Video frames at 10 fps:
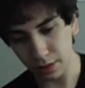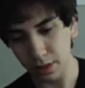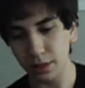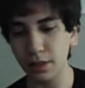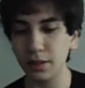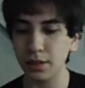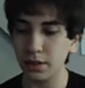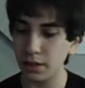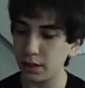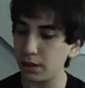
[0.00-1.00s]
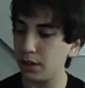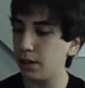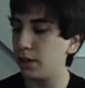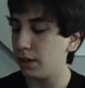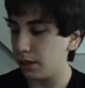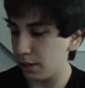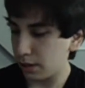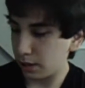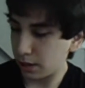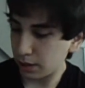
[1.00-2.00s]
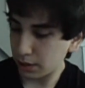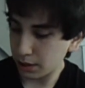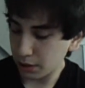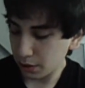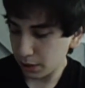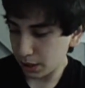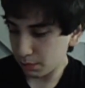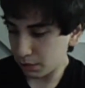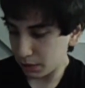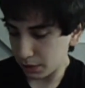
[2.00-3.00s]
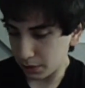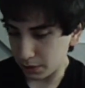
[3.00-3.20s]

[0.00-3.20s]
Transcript: And then I think her name was